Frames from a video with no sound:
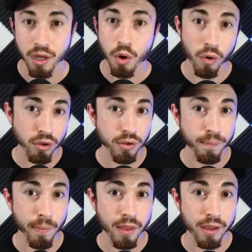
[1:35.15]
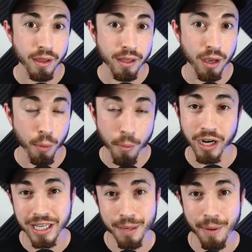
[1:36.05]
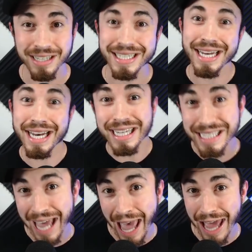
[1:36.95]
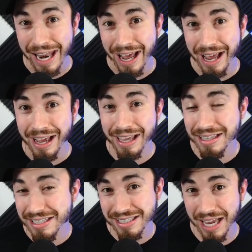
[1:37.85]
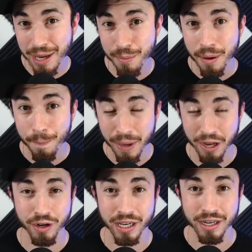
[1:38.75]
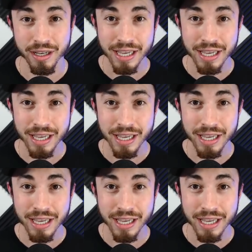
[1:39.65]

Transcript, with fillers: Well, Amani came out and did it again in the same period.